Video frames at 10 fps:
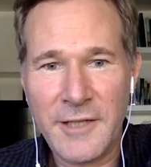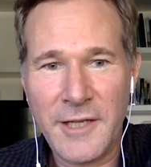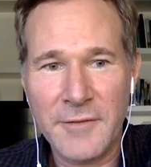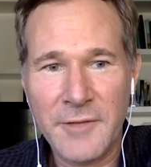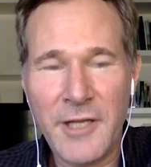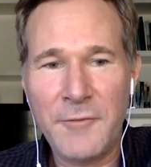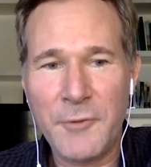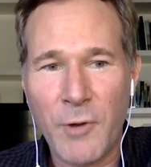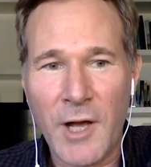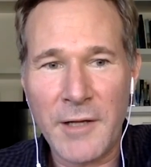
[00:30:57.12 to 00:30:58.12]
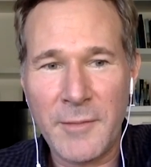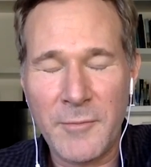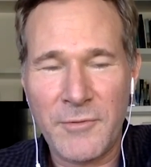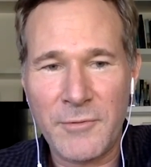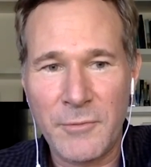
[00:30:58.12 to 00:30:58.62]
yeah. And if you're
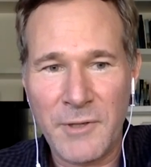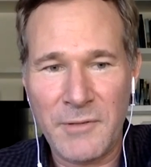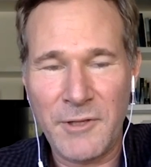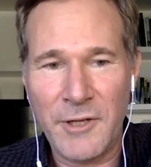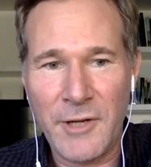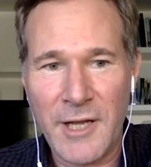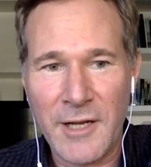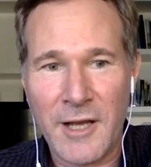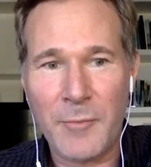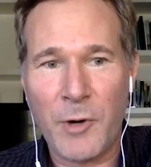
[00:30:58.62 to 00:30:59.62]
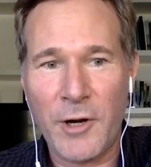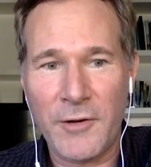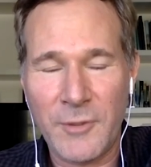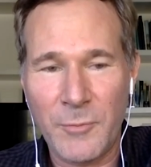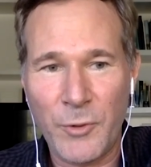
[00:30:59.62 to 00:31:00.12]
walking through, you know, Hancock
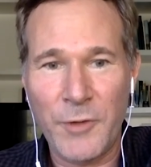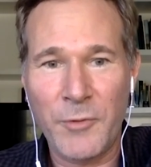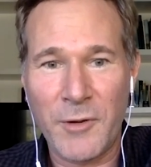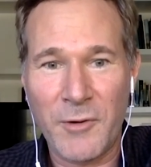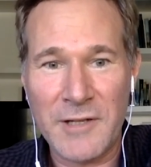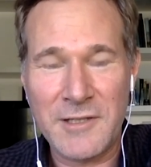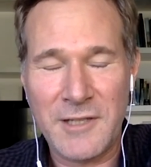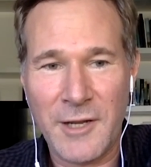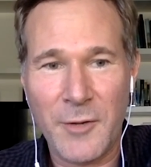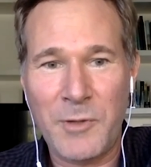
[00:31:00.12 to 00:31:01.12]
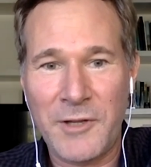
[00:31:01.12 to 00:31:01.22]
Park at some point, you want to watch Diego